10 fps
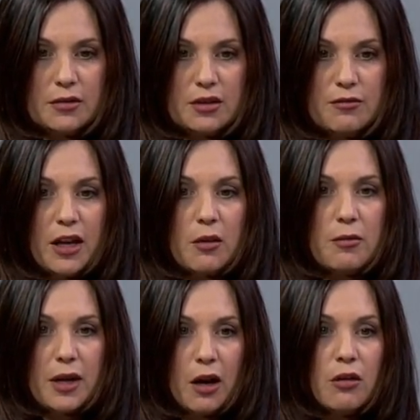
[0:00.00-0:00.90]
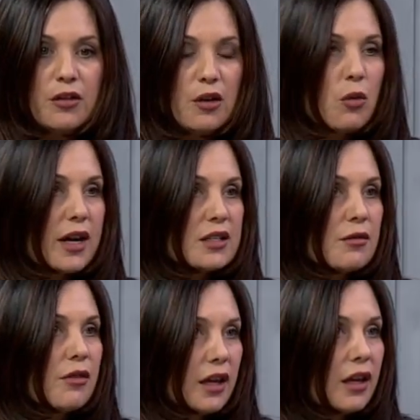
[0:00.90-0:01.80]
develop healthier ways
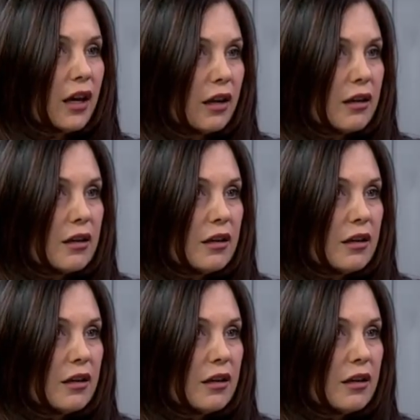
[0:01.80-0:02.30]
of thinking.